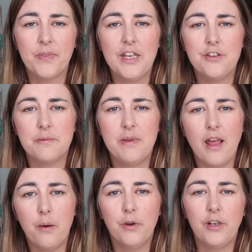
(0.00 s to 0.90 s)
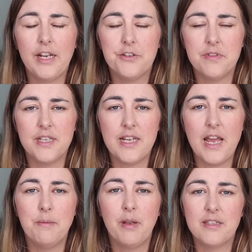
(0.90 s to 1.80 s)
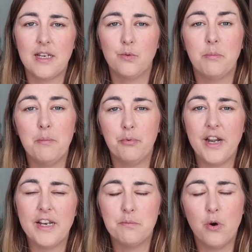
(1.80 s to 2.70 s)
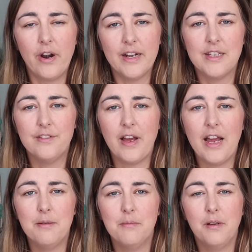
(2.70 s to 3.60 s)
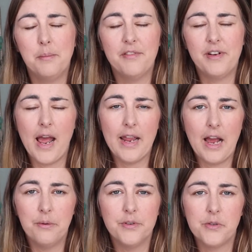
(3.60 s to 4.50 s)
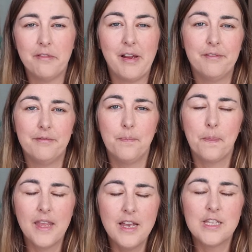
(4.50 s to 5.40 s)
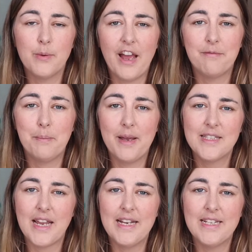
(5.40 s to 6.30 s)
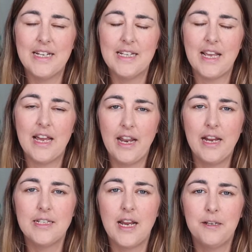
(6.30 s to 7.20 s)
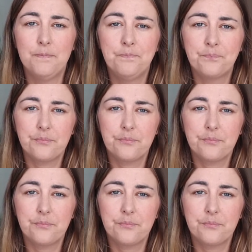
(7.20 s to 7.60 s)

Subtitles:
it does mean that I work later in the day because that's when my brain is more active. I'm a bit of a night owl, so I have my best ideas at night time.